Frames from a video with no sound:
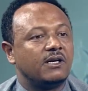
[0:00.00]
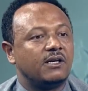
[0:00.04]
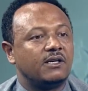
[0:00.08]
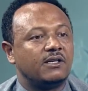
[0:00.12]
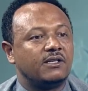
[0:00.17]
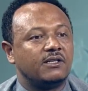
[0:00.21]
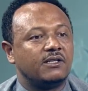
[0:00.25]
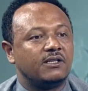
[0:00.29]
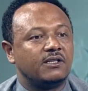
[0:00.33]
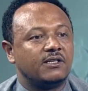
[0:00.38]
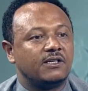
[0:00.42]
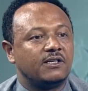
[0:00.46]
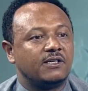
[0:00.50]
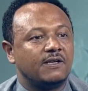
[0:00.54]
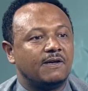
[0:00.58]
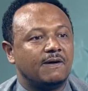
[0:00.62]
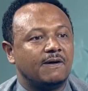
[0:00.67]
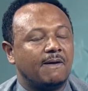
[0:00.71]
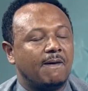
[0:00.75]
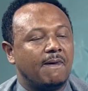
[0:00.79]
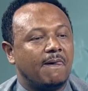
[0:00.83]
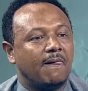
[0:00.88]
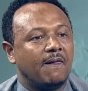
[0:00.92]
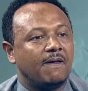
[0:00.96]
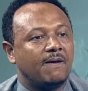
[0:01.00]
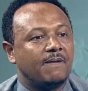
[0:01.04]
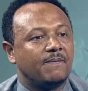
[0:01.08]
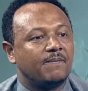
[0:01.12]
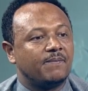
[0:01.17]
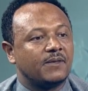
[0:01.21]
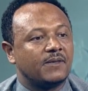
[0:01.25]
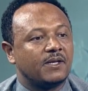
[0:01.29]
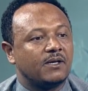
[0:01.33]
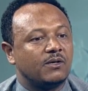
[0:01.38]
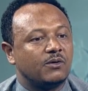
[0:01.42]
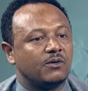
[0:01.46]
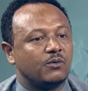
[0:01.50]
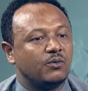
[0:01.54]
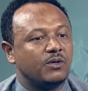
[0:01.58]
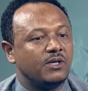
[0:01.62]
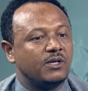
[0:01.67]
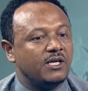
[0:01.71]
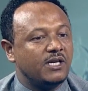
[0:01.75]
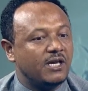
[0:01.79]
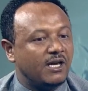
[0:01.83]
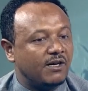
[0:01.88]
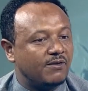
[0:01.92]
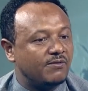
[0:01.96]
And
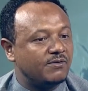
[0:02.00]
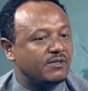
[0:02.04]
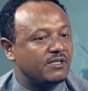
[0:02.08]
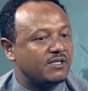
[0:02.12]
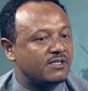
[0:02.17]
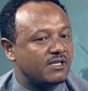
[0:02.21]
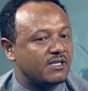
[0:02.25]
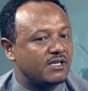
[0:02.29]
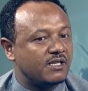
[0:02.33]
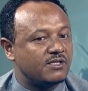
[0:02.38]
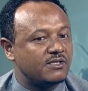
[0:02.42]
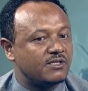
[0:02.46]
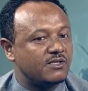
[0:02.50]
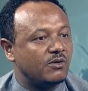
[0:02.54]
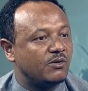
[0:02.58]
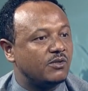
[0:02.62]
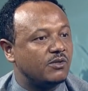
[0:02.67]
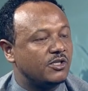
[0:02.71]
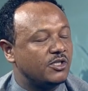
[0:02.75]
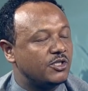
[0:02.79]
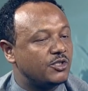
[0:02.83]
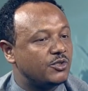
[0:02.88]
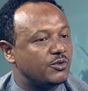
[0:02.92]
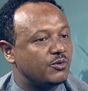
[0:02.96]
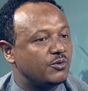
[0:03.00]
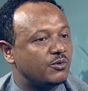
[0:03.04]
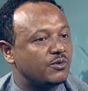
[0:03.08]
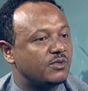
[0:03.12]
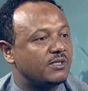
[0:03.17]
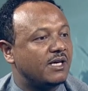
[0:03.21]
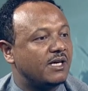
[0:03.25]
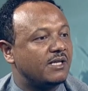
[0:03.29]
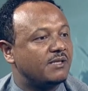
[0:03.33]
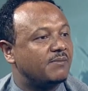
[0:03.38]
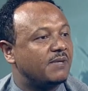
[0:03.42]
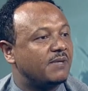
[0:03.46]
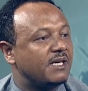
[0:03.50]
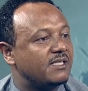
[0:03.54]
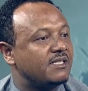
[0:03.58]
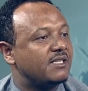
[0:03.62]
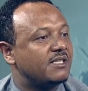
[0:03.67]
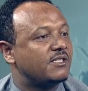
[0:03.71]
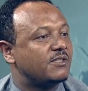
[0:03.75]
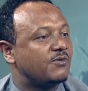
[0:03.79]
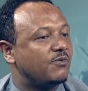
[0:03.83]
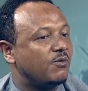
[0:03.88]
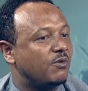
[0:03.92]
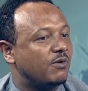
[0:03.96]
we have discussed on issues that
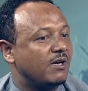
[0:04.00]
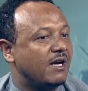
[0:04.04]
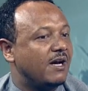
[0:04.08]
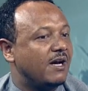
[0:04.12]
matters for